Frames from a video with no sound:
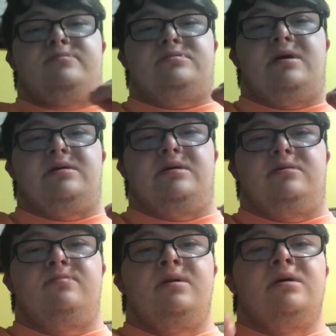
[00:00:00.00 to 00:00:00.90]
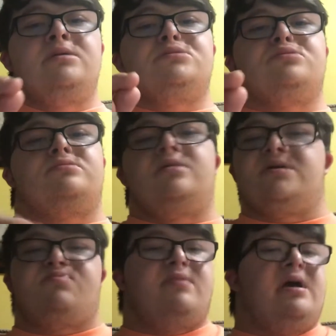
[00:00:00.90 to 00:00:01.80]
channel.
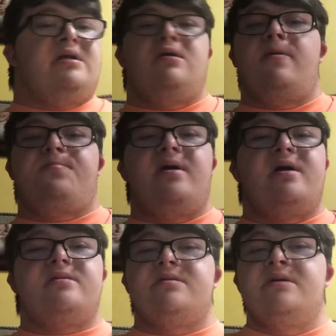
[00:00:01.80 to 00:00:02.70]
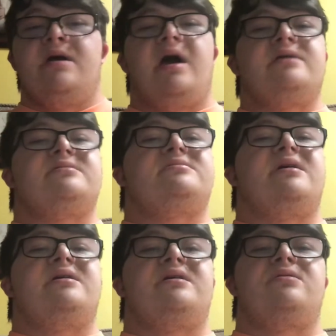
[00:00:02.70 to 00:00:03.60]
Just play a little bit. I
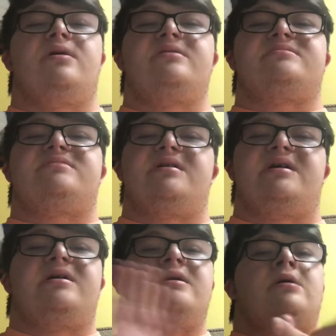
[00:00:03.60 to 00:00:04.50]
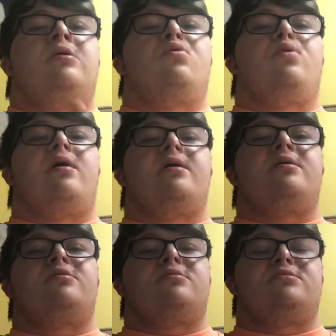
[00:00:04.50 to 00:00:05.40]
see what
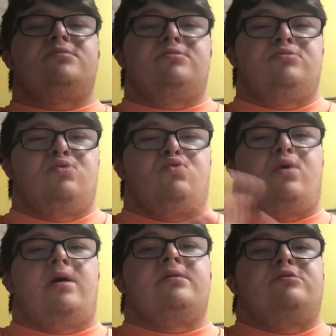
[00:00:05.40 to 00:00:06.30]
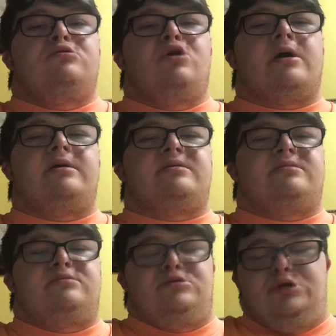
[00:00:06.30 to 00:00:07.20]
you
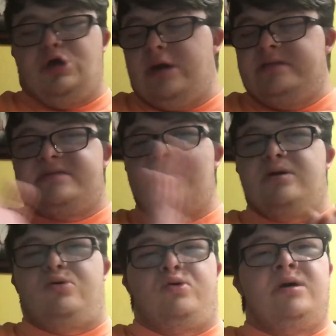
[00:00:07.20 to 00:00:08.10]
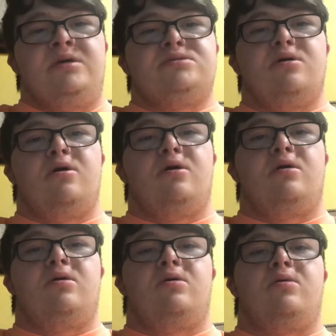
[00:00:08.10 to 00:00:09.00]
can do.
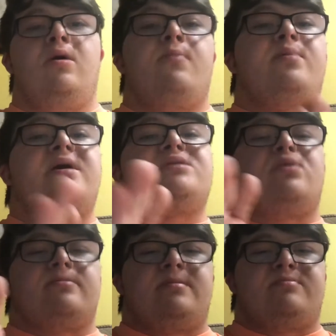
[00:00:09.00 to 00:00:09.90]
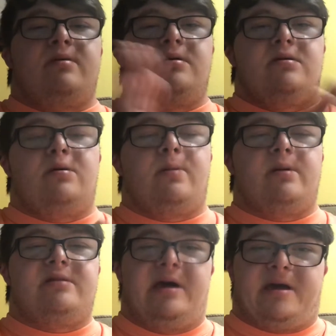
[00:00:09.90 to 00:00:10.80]
So please watch this video if
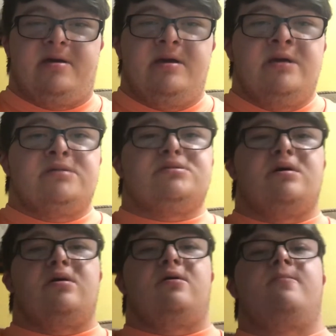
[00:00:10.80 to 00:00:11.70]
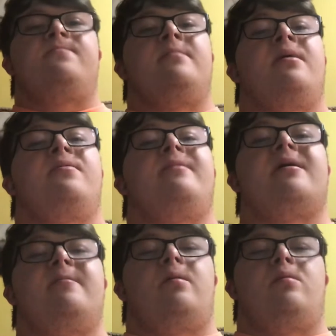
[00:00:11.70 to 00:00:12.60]
you like. So
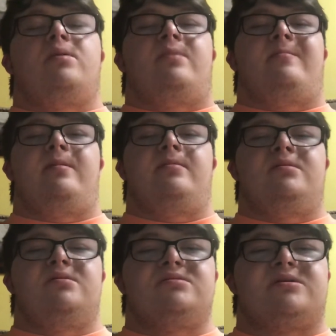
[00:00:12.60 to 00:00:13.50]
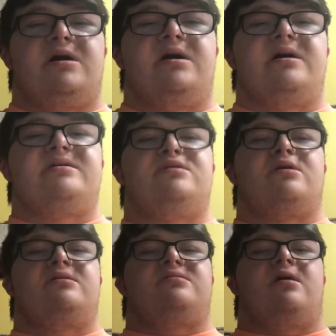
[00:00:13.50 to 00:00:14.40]
thank you for watching my videos, guys. You
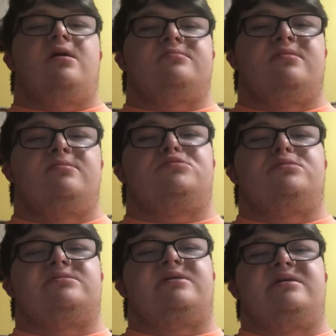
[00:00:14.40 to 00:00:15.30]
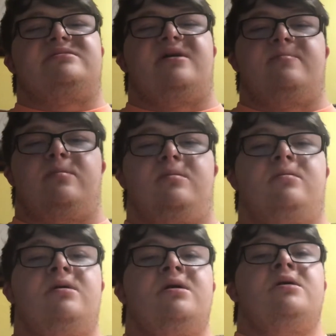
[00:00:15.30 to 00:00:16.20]
guys are awesome. Sushi Skins Apple.
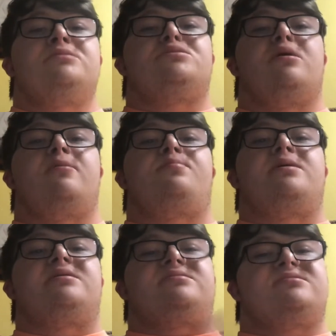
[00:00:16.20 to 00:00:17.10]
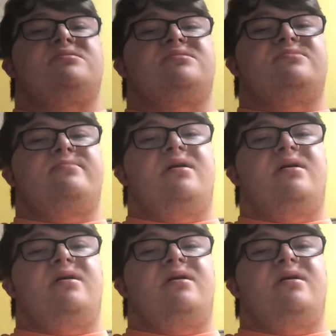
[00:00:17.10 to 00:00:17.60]
So please